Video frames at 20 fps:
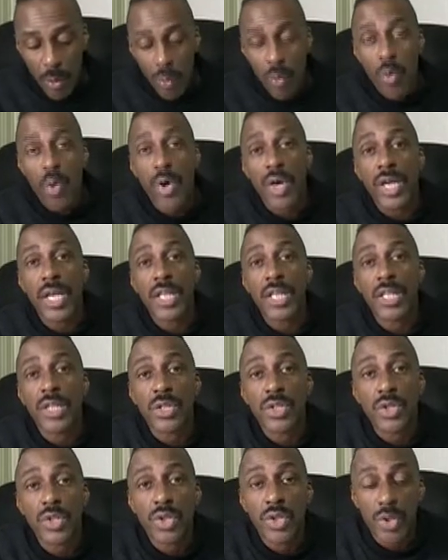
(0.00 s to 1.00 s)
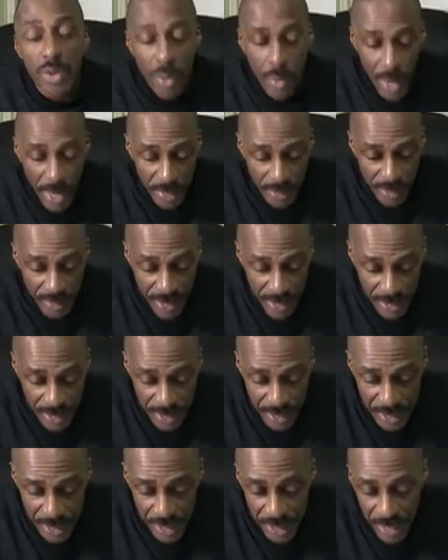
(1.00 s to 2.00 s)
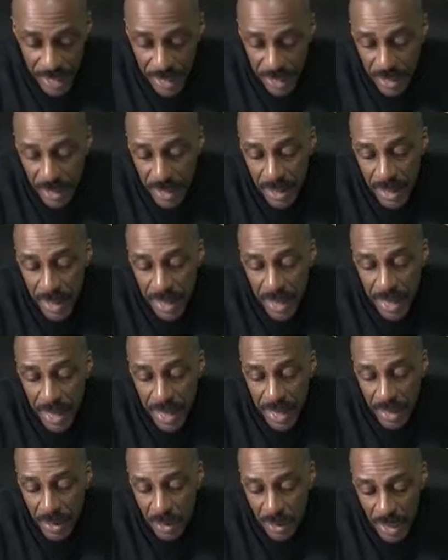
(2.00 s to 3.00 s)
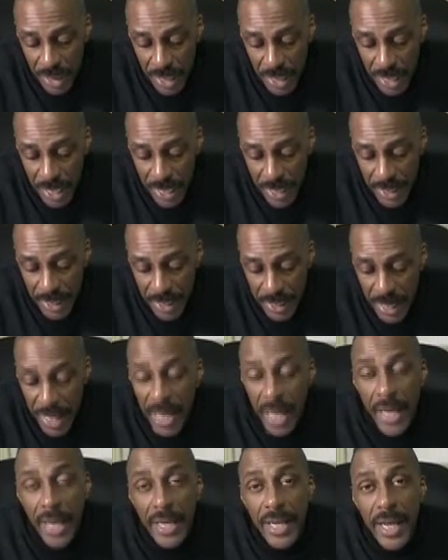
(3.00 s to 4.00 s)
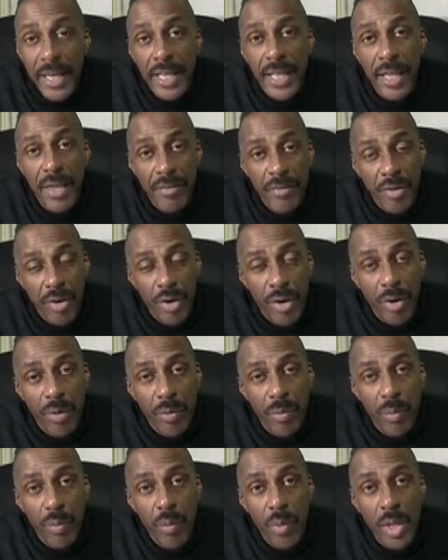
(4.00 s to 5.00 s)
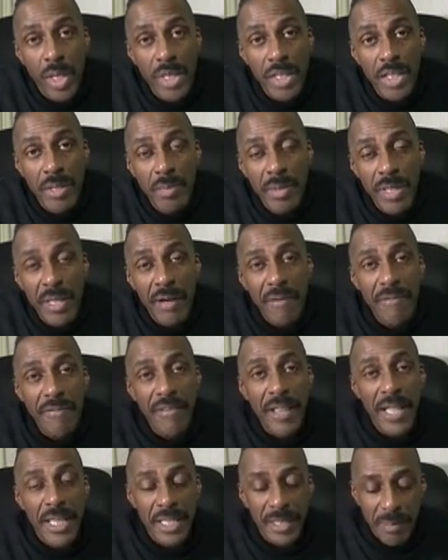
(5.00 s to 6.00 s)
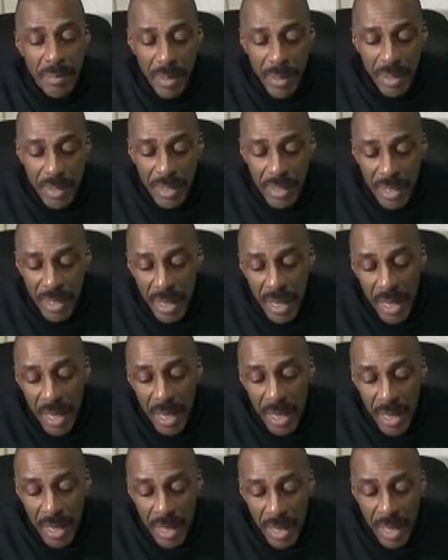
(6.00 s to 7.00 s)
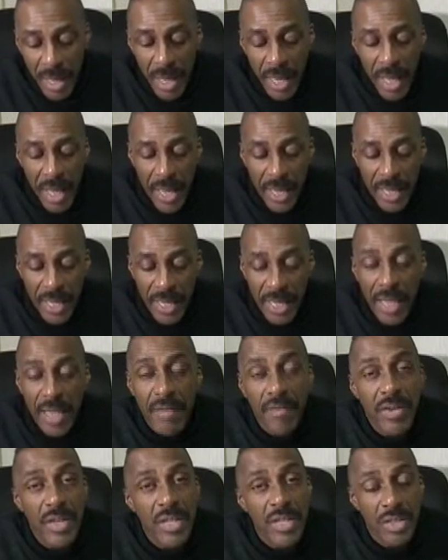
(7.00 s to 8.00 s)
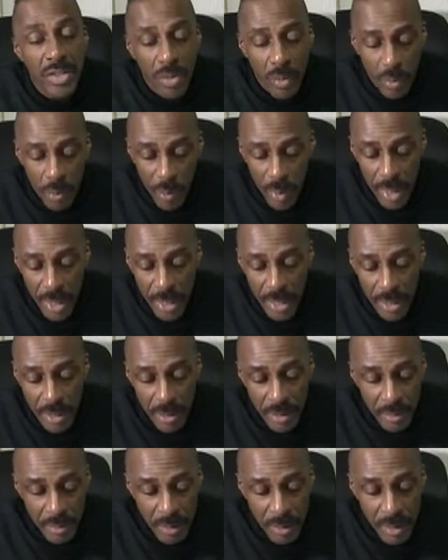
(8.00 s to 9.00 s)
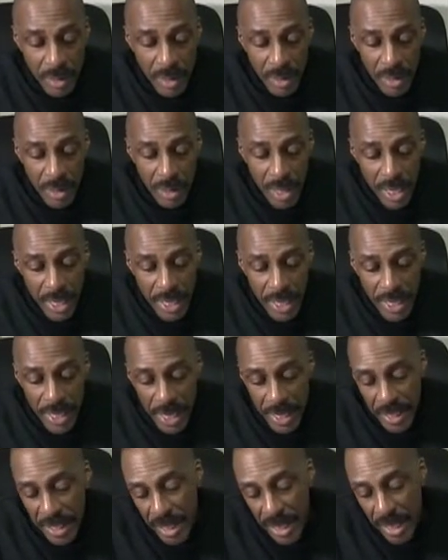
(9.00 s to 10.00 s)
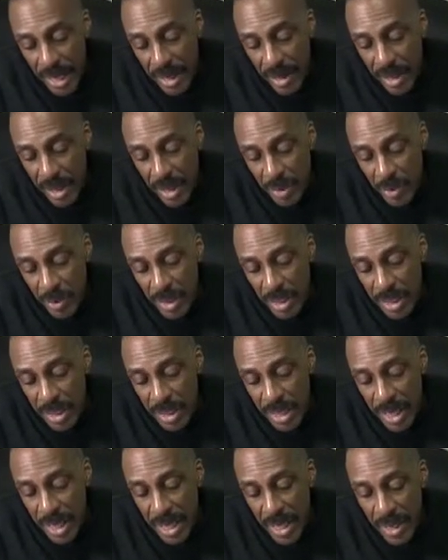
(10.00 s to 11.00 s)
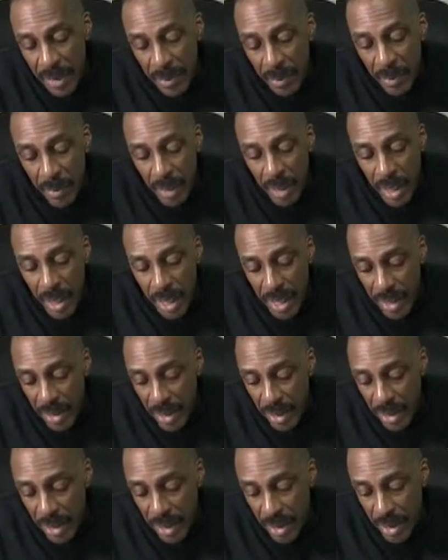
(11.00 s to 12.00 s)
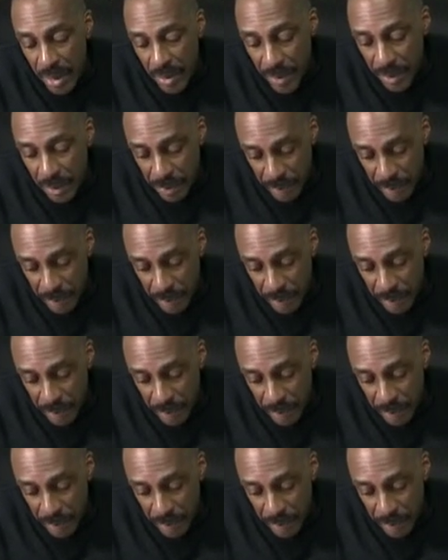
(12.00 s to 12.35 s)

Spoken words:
working to your advantage here, and understanding, again, if you're willing to be that flexibility and give in some ways. And again here, as we see in the,